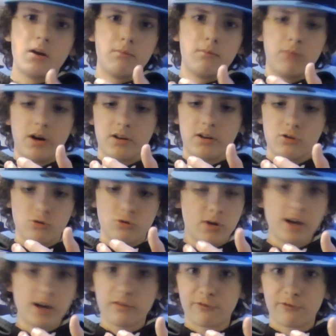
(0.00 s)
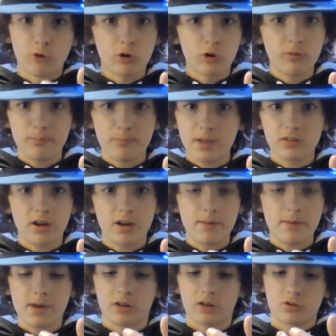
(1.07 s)
But you got your 4 main
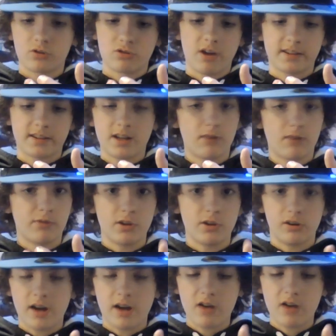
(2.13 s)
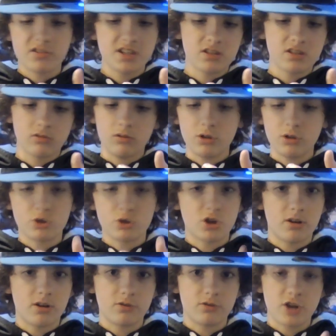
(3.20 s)
linebackers locked down for the year: Alex Anzalone,
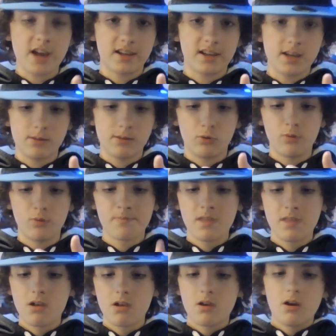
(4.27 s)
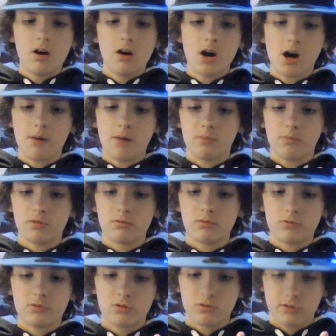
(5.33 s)
Jack Campbell, um,
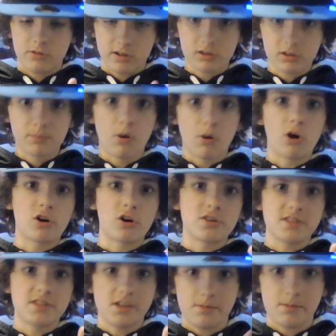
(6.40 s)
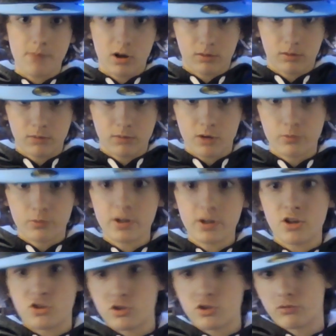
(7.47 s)
Derek Barnes, and Malcolm
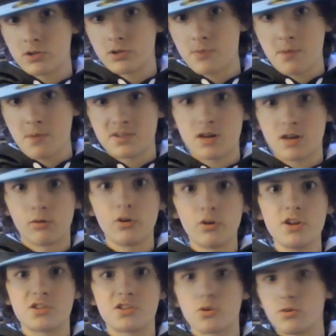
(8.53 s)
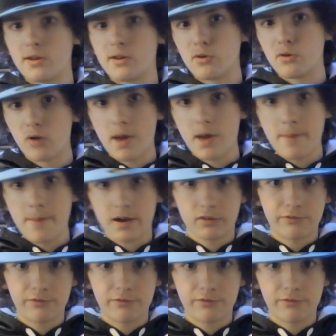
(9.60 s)
Rodriguez. Jalen Reeves-Maybin's not released, so you need new linebacker